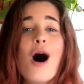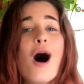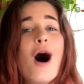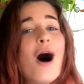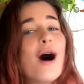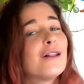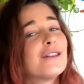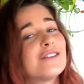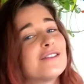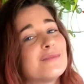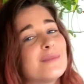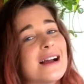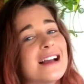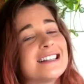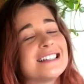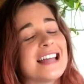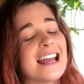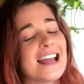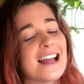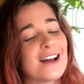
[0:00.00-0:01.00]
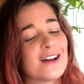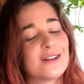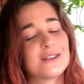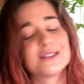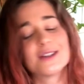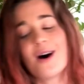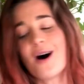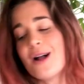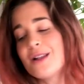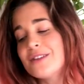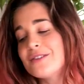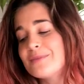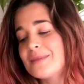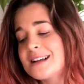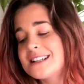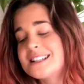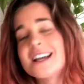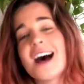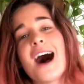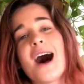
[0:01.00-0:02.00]
All of my tails, all of
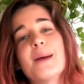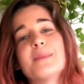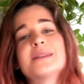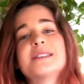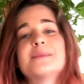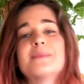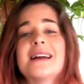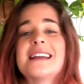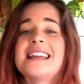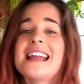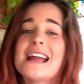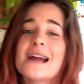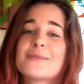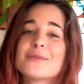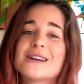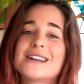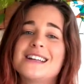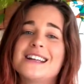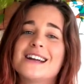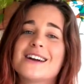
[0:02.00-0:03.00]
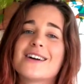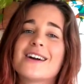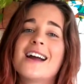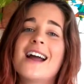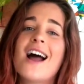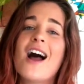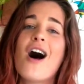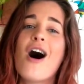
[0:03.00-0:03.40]
my tops, my camera gear,